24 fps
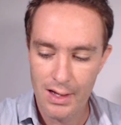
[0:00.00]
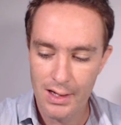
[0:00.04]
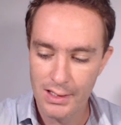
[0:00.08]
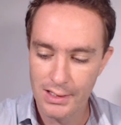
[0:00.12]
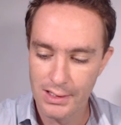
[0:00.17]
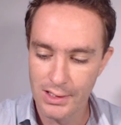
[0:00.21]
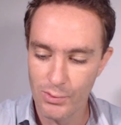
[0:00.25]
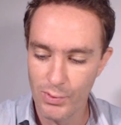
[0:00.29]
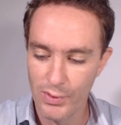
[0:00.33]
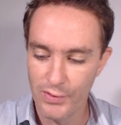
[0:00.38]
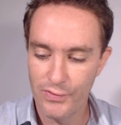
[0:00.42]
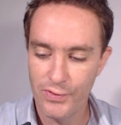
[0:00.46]

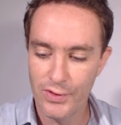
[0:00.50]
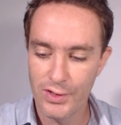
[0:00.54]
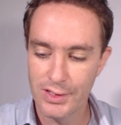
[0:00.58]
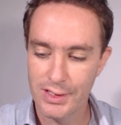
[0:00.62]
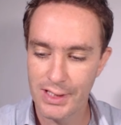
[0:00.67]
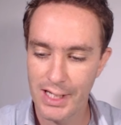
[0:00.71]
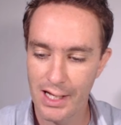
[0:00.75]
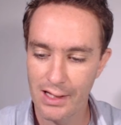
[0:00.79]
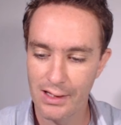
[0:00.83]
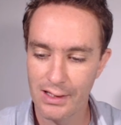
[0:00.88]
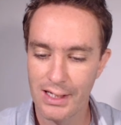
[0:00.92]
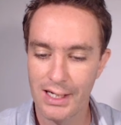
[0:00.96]
So we first
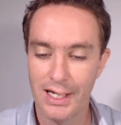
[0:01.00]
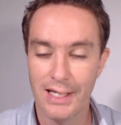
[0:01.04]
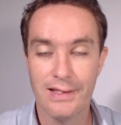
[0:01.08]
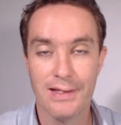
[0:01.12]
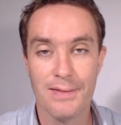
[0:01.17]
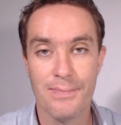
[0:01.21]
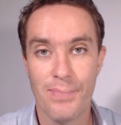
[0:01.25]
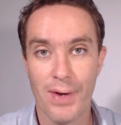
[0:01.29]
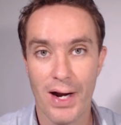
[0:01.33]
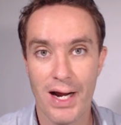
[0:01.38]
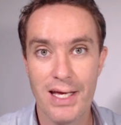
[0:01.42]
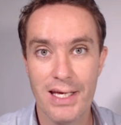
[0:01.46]
calculate
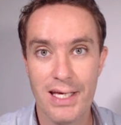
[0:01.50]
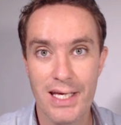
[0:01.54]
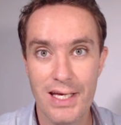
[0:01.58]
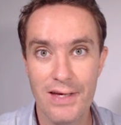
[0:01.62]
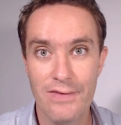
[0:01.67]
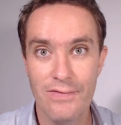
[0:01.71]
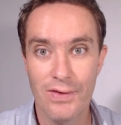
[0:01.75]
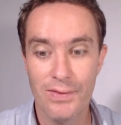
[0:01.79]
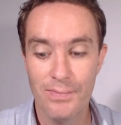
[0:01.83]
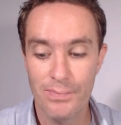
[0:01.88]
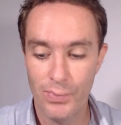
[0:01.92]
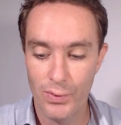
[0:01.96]
the
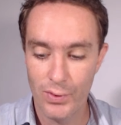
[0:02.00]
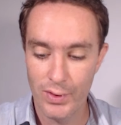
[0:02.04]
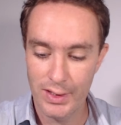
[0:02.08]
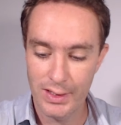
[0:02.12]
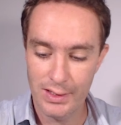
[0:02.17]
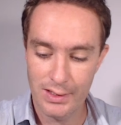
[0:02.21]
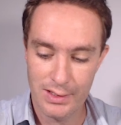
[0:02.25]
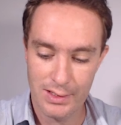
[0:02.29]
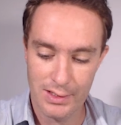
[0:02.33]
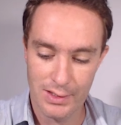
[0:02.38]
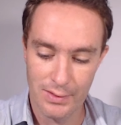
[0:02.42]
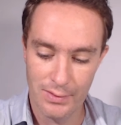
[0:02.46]
break-even
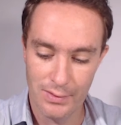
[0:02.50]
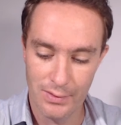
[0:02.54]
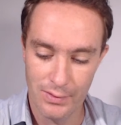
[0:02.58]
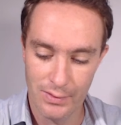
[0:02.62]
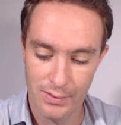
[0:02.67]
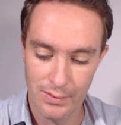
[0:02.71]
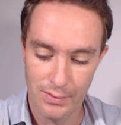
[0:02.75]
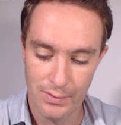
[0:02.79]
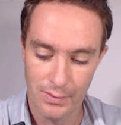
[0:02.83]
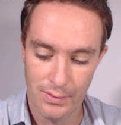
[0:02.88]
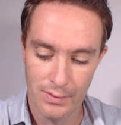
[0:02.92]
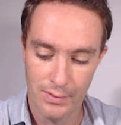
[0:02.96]
point. So
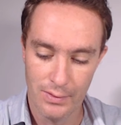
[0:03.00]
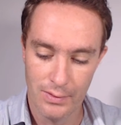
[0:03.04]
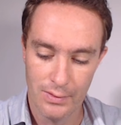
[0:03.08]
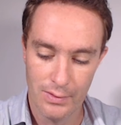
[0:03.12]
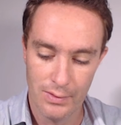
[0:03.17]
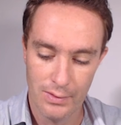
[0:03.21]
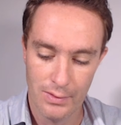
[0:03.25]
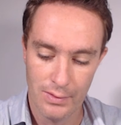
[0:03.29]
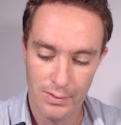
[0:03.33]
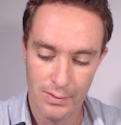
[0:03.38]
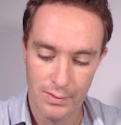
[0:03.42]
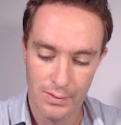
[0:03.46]

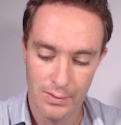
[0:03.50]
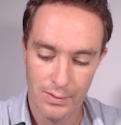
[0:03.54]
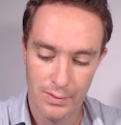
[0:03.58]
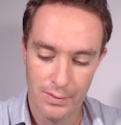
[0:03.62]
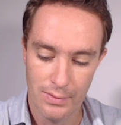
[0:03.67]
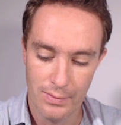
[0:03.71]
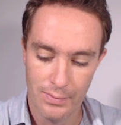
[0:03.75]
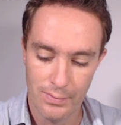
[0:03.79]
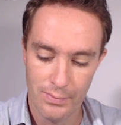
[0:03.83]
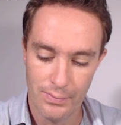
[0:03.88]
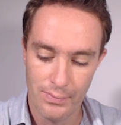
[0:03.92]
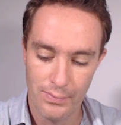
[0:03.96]

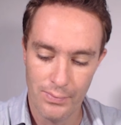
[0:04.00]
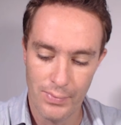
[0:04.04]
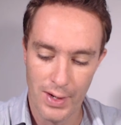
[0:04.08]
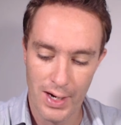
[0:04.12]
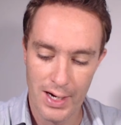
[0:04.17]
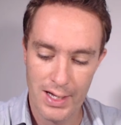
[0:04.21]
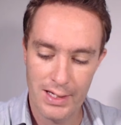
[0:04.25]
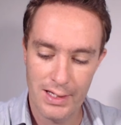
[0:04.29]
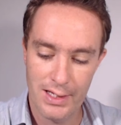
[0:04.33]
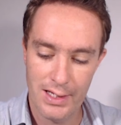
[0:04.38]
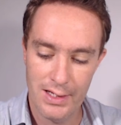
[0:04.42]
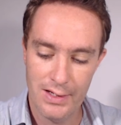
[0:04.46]

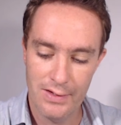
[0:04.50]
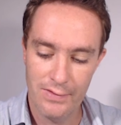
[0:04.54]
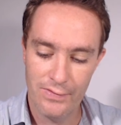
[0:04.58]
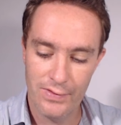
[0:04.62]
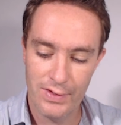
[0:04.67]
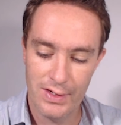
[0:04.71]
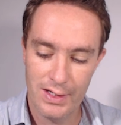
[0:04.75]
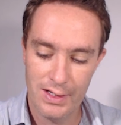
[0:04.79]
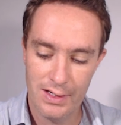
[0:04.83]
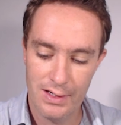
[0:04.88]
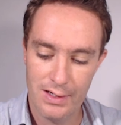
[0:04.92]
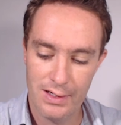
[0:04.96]

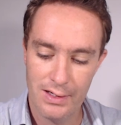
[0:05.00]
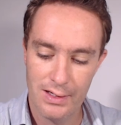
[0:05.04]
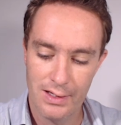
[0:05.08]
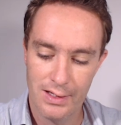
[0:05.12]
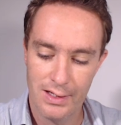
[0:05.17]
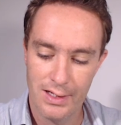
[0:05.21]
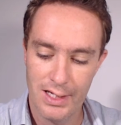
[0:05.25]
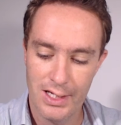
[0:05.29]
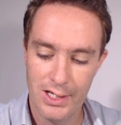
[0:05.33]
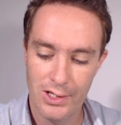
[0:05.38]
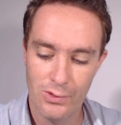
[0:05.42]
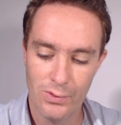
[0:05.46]
break-even
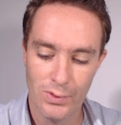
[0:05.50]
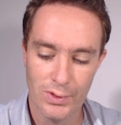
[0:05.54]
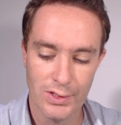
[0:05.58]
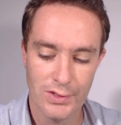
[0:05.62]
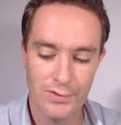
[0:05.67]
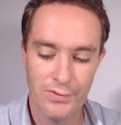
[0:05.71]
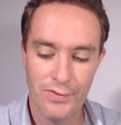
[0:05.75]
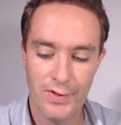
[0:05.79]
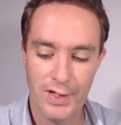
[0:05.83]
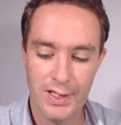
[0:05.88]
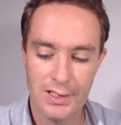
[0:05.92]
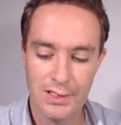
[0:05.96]
equals
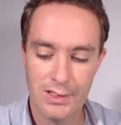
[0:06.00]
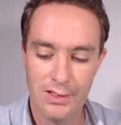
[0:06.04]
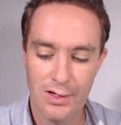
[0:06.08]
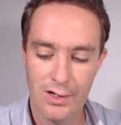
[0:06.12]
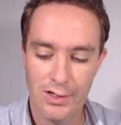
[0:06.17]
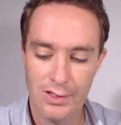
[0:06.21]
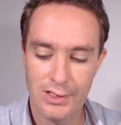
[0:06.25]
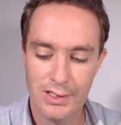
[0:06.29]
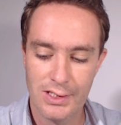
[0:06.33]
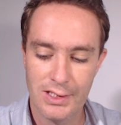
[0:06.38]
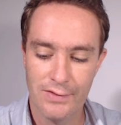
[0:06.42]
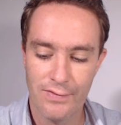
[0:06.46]
fixed
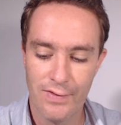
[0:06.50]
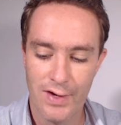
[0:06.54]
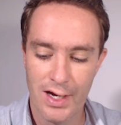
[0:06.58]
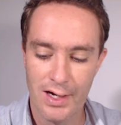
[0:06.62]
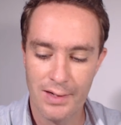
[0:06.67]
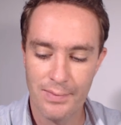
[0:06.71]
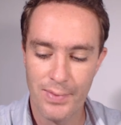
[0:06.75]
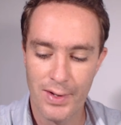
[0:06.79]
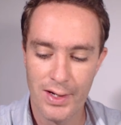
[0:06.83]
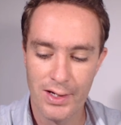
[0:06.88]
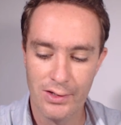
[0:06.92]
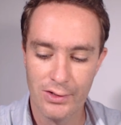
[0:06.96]
costs
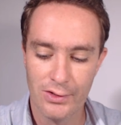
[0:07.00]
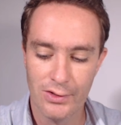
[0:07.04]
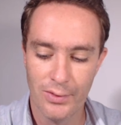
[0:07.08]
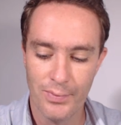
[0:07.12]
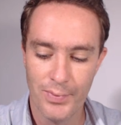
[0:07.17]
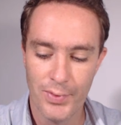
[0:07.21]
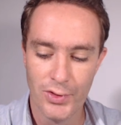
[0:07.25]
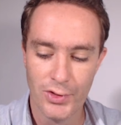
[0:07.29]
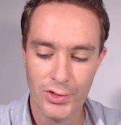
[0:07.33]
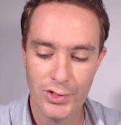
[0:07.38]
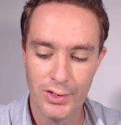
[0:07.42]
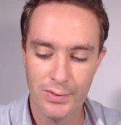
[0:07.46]
divided by
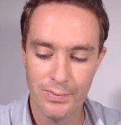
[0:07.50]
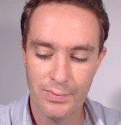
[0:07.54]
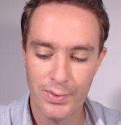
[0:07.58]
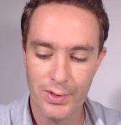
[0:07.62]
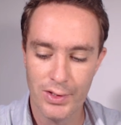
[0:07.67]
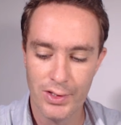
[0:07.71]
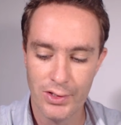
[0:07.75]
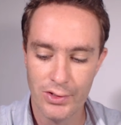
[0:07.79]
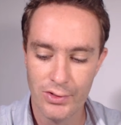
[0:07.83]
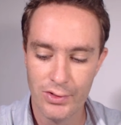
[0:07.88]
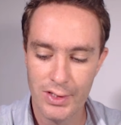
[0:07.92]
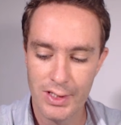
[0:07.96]
contribution per
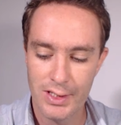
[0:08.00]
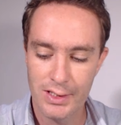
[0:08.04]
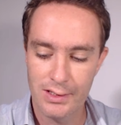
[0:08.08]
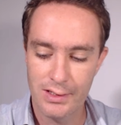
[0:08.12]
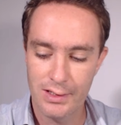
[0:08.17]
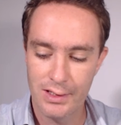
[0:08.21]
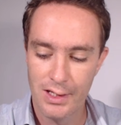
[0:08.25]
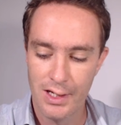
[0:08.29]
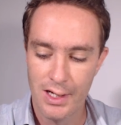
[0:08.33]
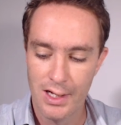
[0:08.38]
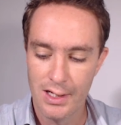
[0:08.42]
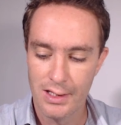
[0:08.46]

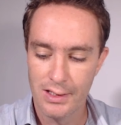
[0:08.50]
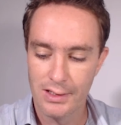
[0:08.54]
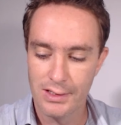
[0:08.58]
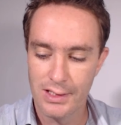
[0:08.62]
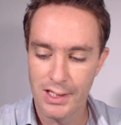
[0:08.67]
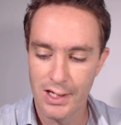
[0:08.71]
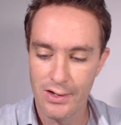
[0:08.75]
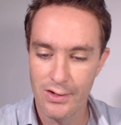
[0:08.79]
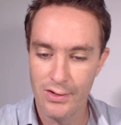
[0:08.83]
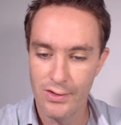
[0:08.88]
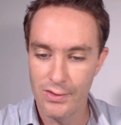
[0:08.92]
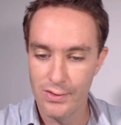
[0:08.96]
unit.
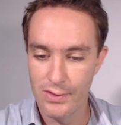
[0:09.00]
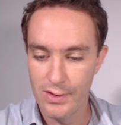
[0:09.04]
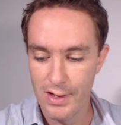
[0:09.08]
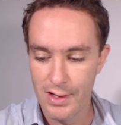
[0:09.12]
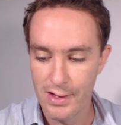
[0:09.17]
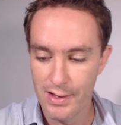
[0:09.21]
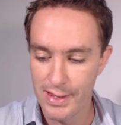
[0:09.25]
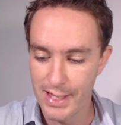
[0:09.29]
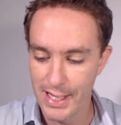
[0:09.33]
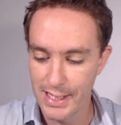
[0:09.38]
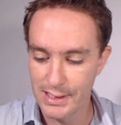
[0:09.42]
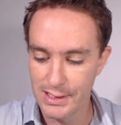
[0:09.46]
So
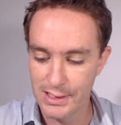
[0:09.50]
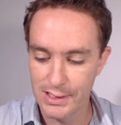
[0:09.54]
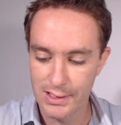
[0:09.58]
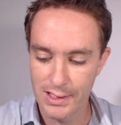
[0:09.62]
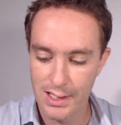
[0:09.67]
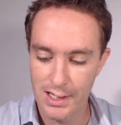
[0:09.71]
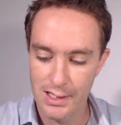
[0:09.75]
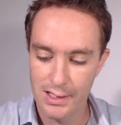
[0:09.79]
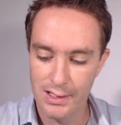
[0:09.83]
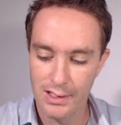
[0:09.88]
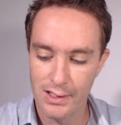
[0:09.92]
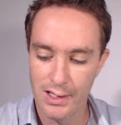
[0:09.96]
that's
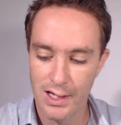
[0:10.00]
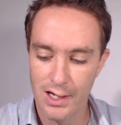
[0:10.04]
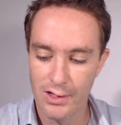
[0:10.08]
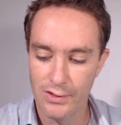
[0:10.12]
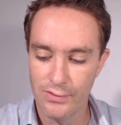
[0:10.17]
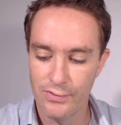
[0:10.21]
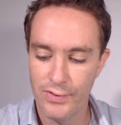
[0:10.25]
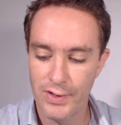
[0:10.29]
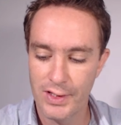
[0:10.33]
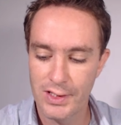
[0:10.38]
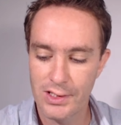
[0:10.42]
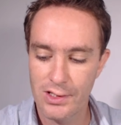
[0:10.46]
our
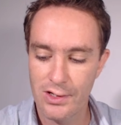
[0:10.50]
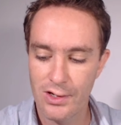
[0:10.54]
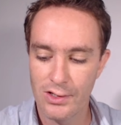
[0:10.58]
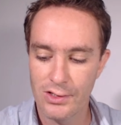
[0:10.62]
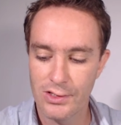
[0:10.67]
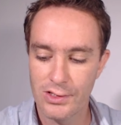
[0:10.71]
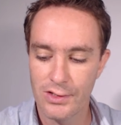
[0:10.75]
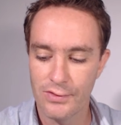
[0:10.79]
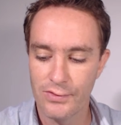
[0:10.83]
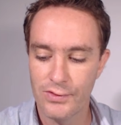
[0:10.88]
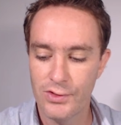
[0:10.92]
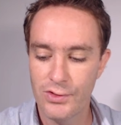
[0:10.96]
fixed
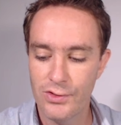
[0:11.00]
cost of